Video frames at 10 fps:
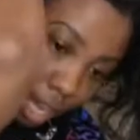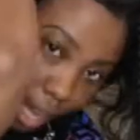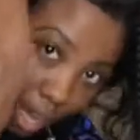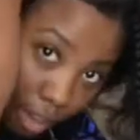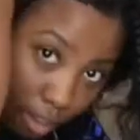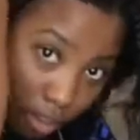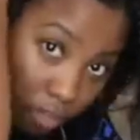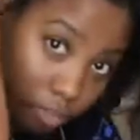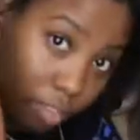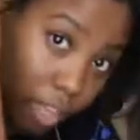
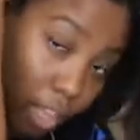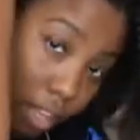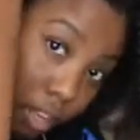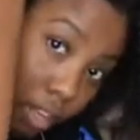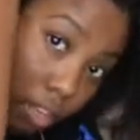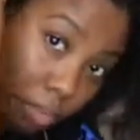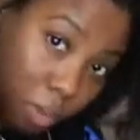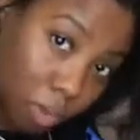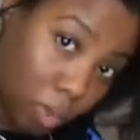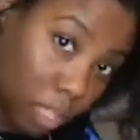half in the
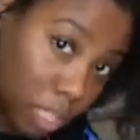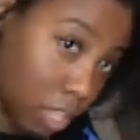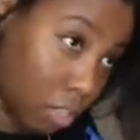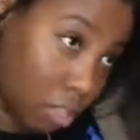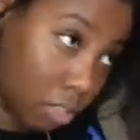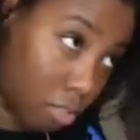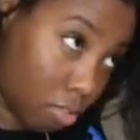ponytail.